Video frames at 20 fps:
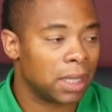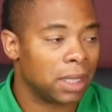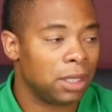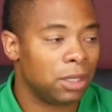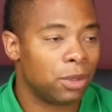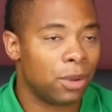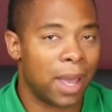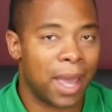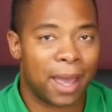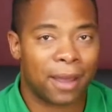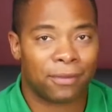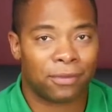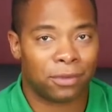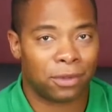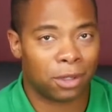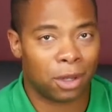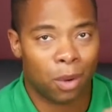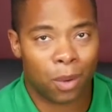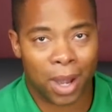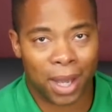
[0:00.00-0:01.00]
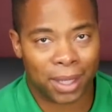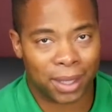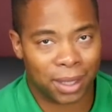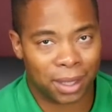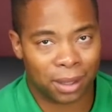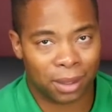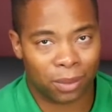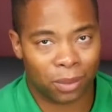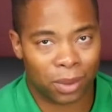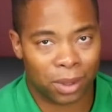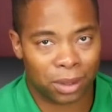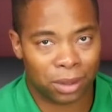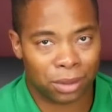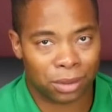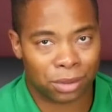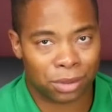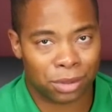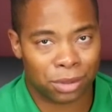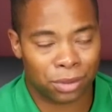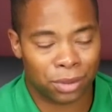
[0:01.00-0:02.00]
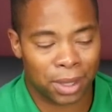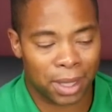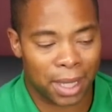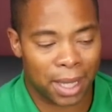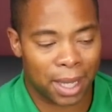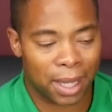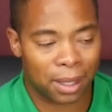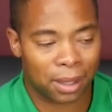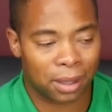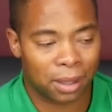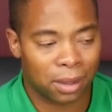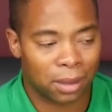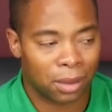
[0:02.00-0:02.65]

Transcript: you have no idea what you're shooting at